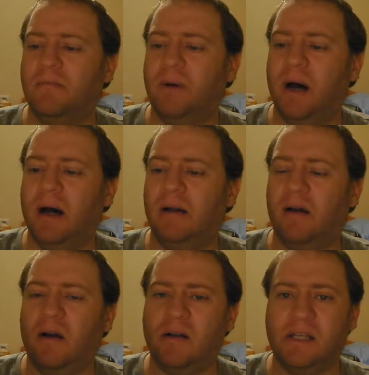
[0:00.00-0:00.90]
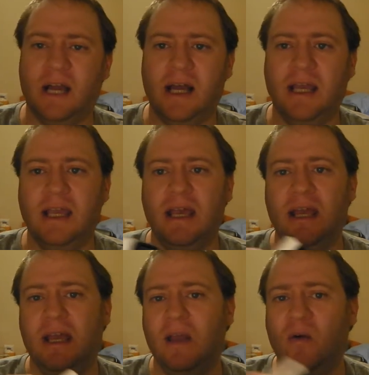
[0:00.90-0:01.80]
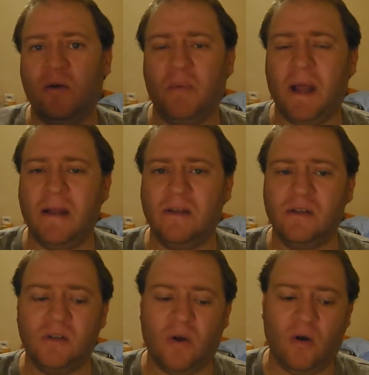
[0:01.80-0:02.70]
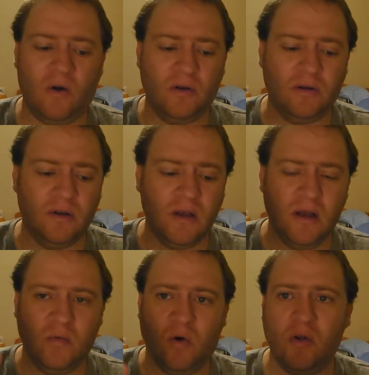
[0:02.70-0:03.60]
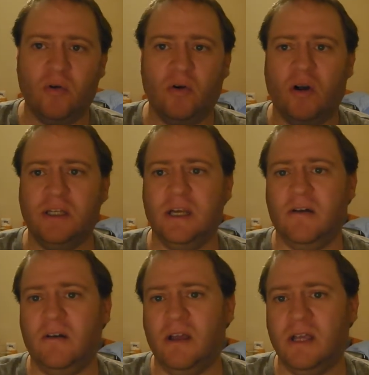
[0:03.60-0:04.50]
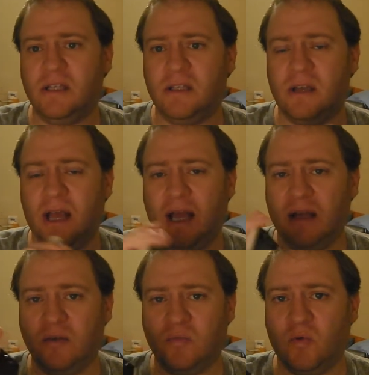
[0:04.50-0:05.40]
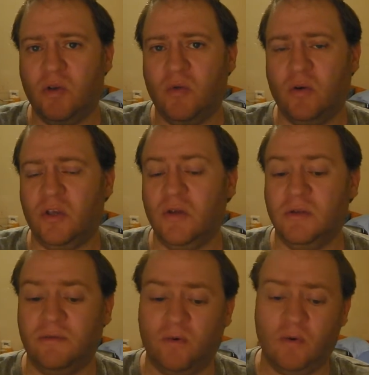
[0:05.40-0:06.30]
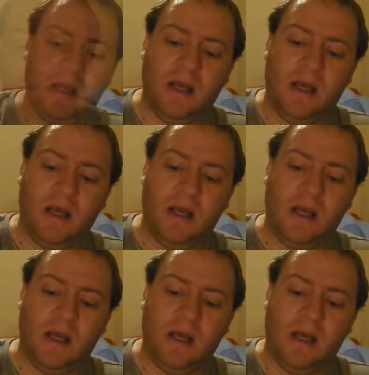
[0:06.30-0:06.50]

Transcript: But like I say, it all depends on what your criteria is and what you want to use it for.